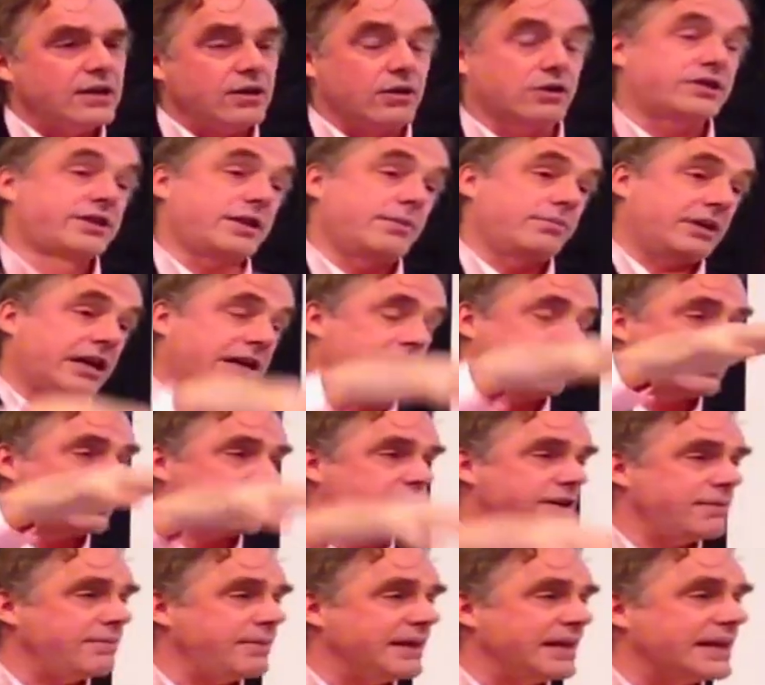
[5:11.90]
Or sometimes
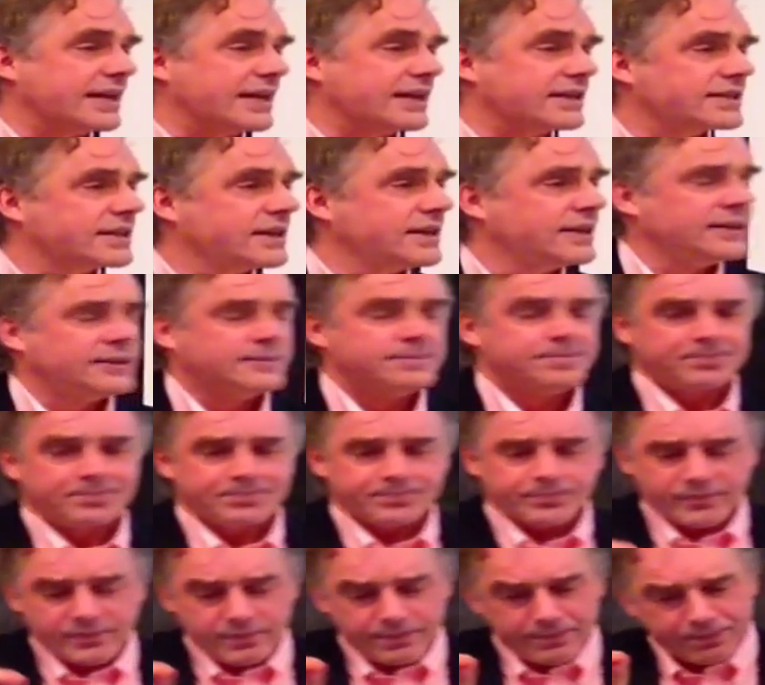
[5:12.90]
three meanings.
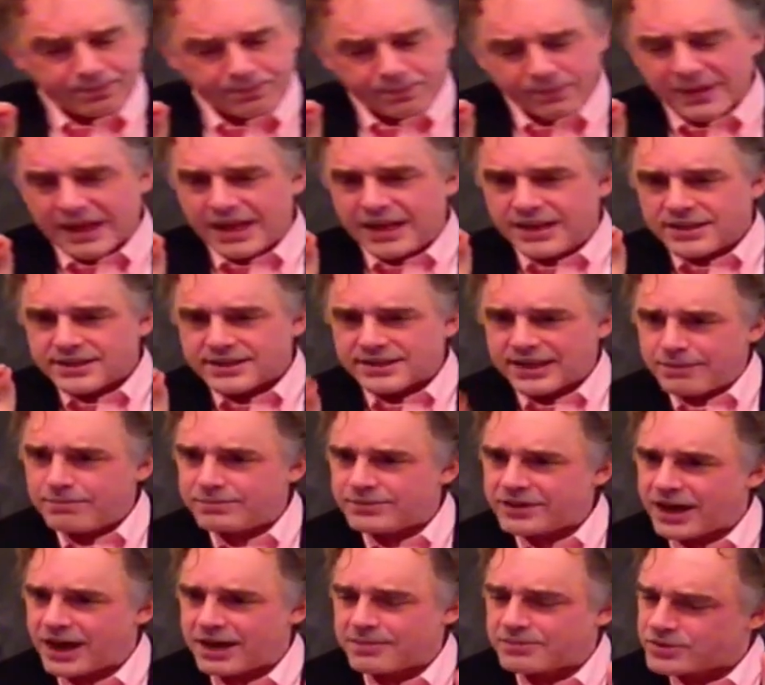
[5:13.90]

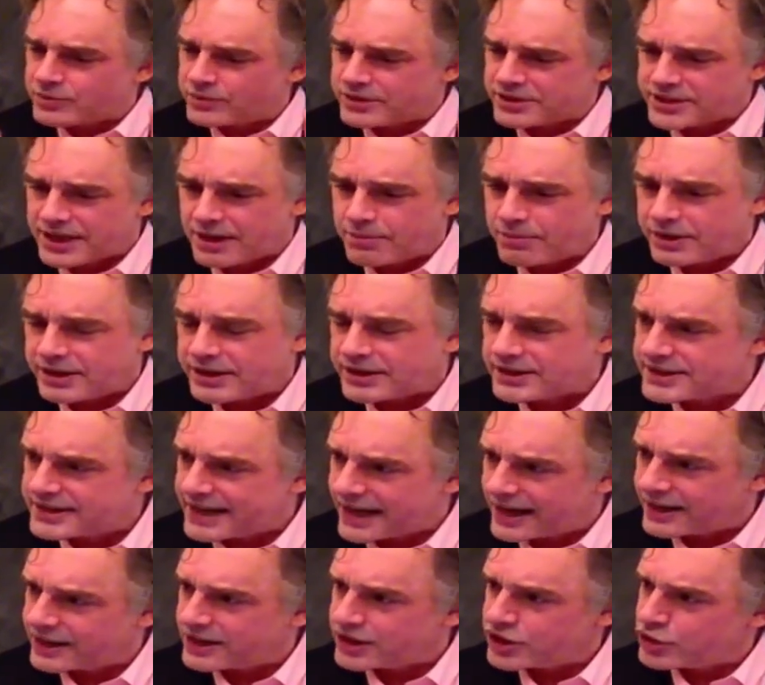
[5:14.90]
Sometimes when someone is
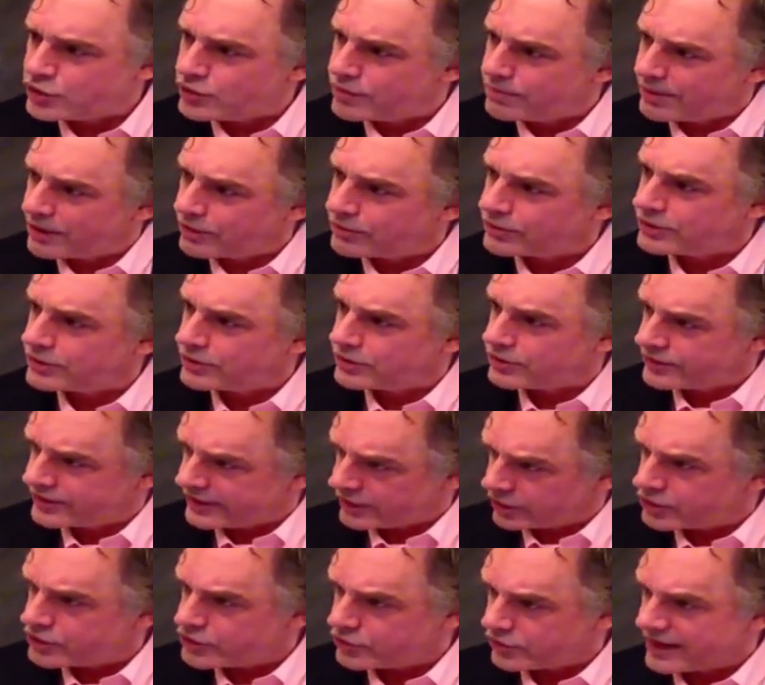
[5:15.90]
telling you about the,
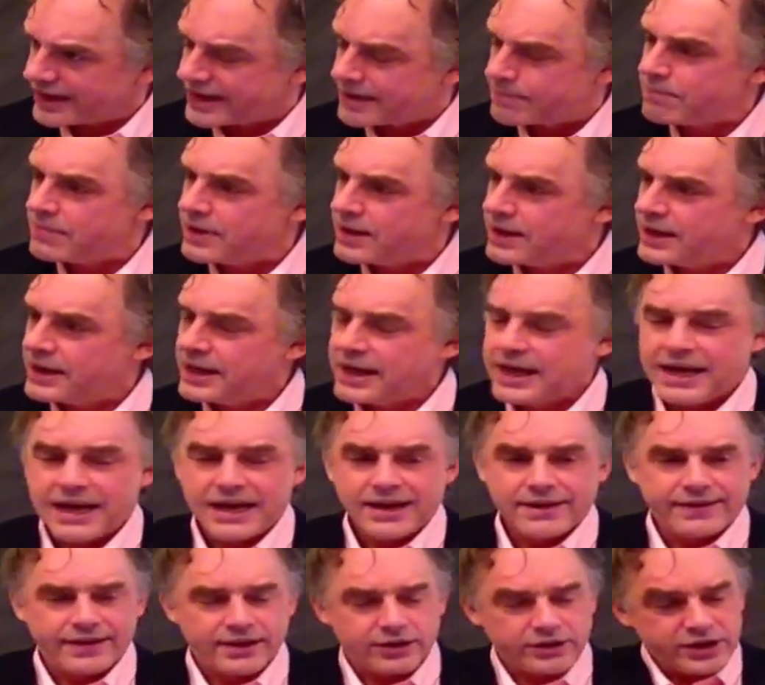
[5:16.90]
their dream,
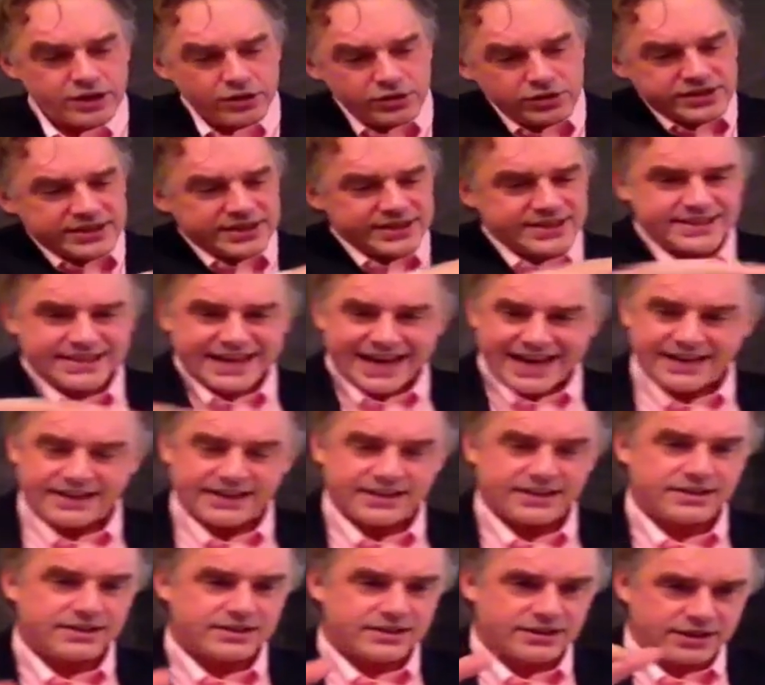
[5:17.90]
they'll use a
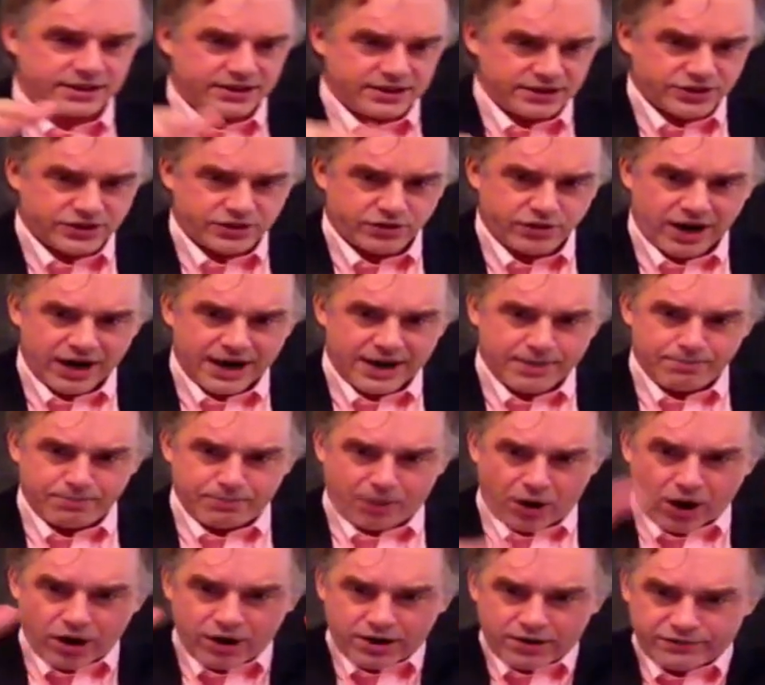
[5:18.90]
sentence to describe
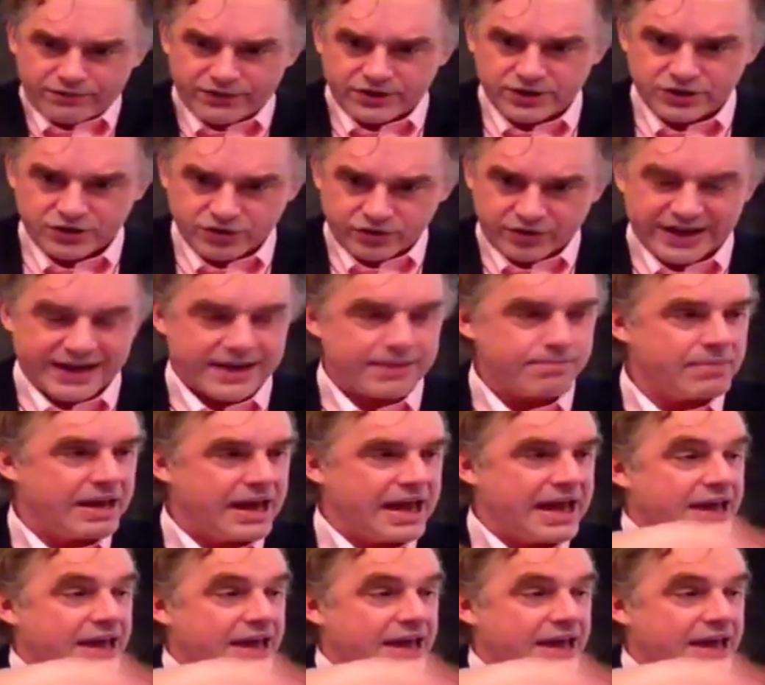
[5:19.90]
part of the dream